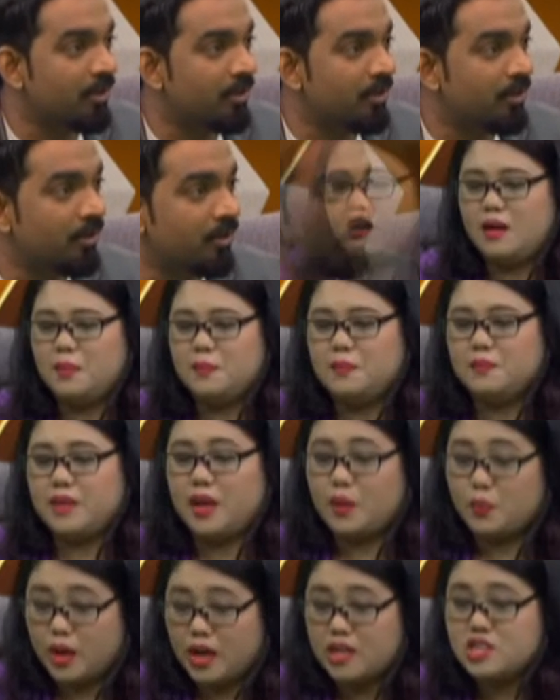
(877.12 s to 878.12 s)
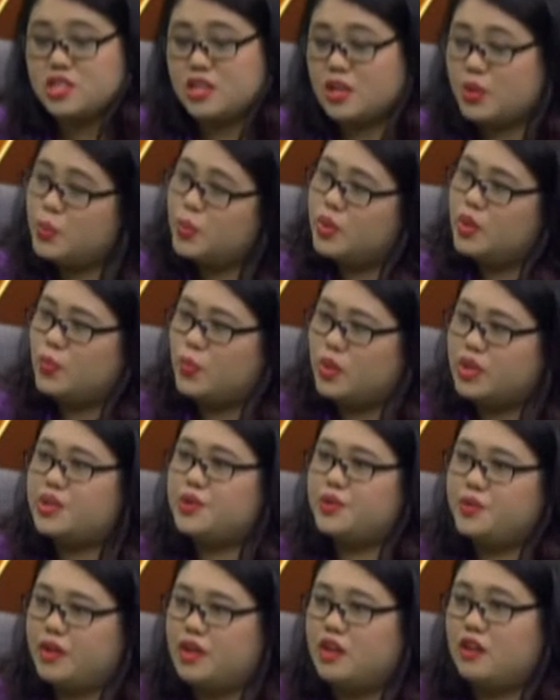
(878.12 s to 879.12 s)
We
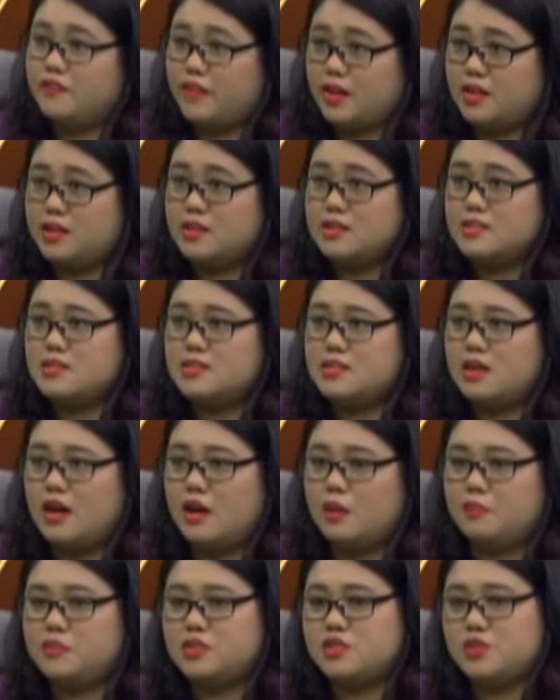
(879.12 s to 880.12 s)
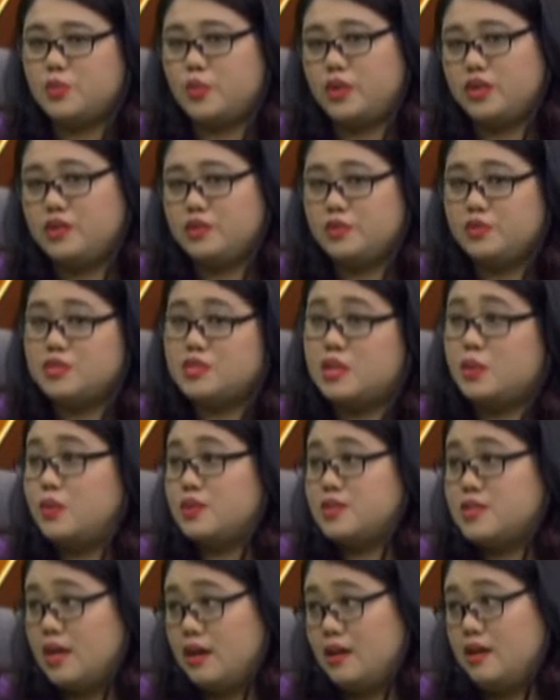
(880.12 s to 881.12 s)
curate our vendors. So what they do is they
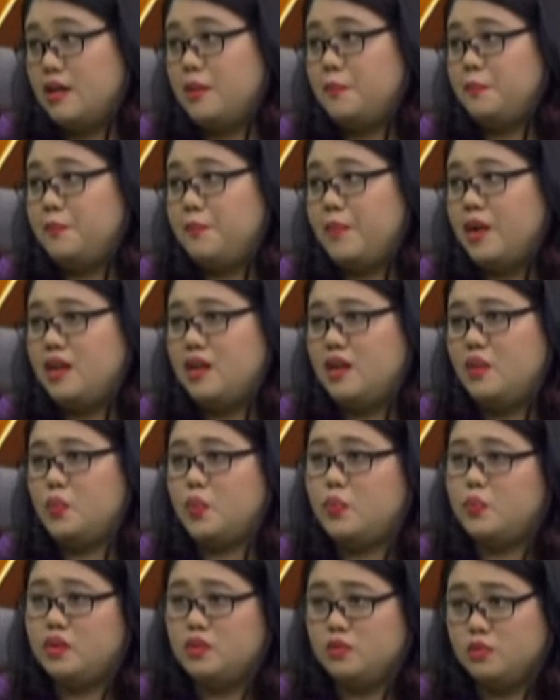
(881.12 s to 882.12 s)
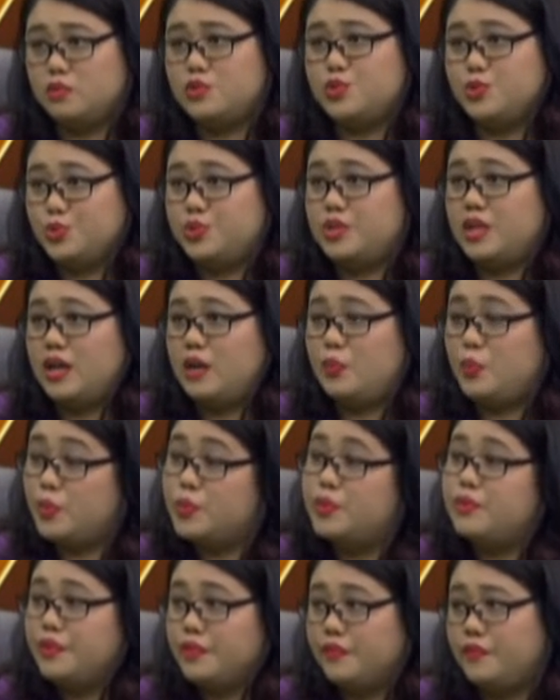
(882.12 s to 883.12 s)
will sign up, and then we will look through we
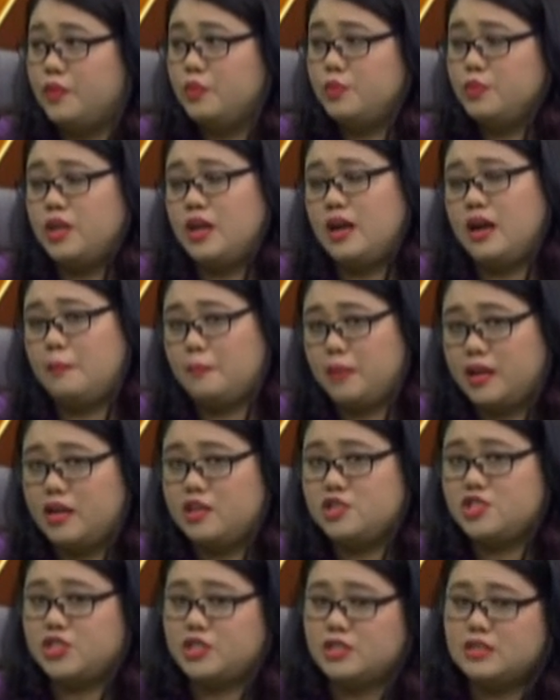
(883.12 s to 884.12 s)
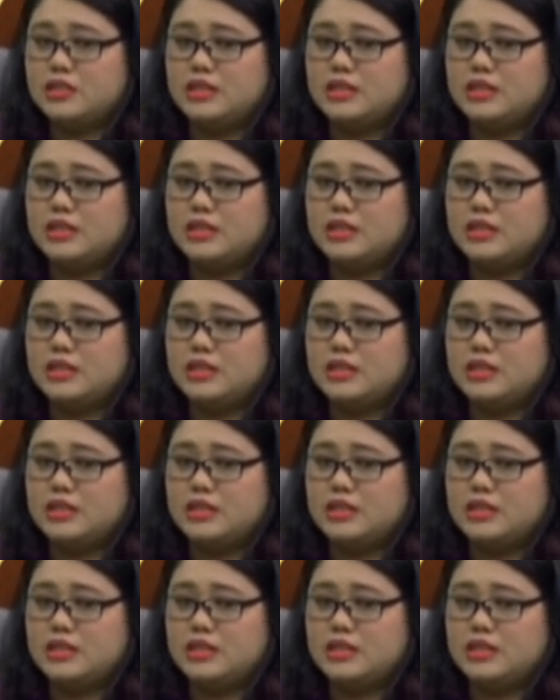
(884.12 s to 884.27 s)
will review their application,